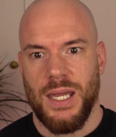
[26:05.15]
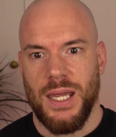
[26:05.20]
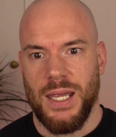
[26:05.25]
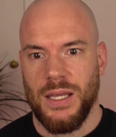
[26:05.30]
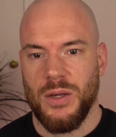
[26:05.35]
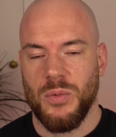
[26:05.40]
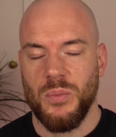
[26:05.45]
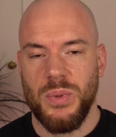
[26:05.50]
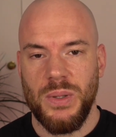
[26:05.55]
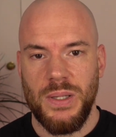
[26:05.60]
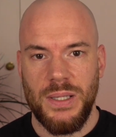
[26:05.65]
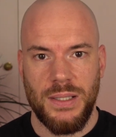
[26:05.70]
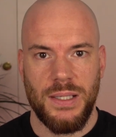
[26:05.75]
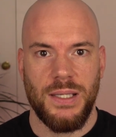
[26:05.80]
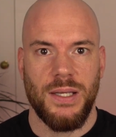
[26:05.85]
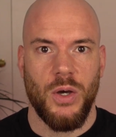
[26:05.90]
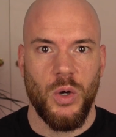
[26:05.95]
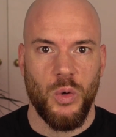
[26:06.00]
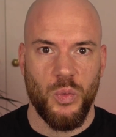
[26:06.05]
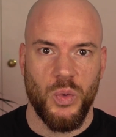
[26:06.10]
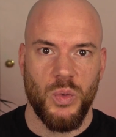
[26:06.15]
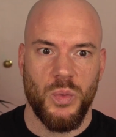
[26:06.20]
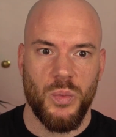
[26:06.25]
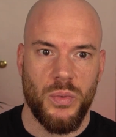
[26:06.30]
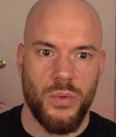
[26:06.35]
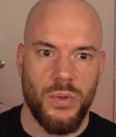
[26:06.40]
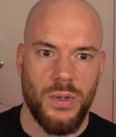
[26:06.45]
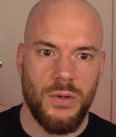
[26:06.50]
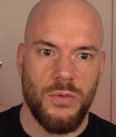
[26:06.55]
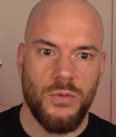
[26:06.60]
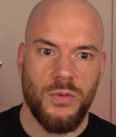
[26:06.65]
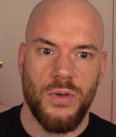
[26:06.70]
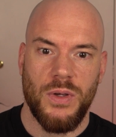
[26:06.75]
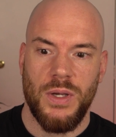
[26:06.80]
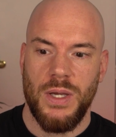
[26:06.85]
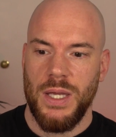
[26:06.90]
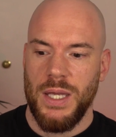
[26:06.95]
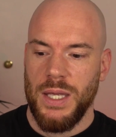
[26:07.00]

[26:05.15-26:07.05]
a completely open brief.